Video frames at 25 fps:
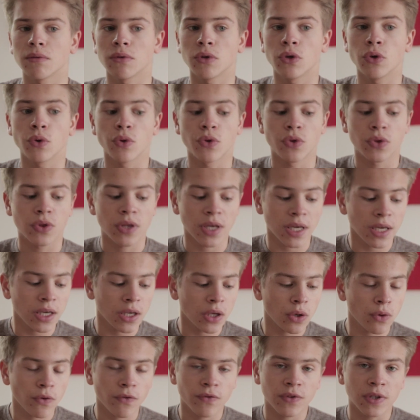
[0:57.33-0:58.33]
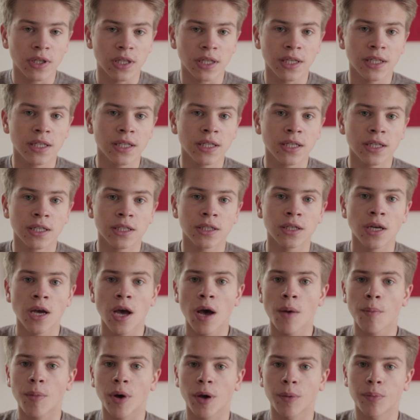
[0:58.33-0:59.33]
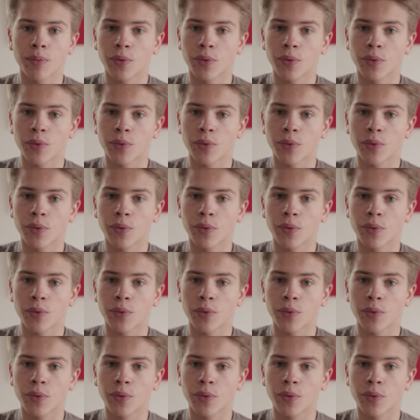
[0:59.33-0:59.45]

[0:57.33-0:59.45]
you think you've deleted it by